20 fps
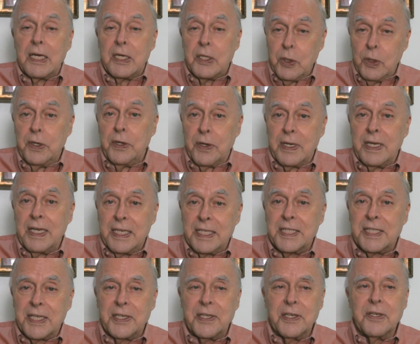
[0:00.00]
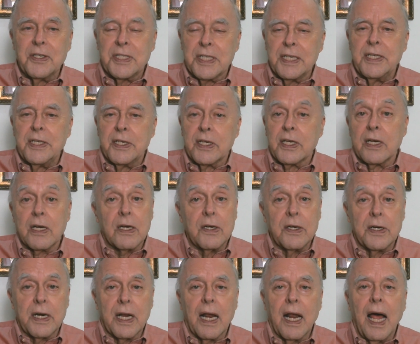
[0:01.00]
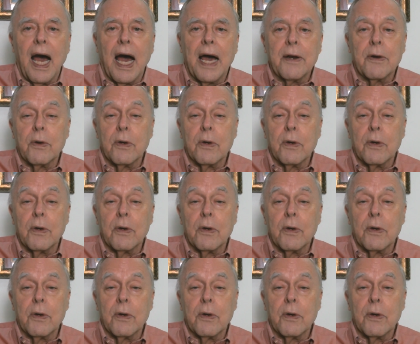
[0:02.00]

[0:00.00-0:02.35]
good institution, and you're going to learn a lot,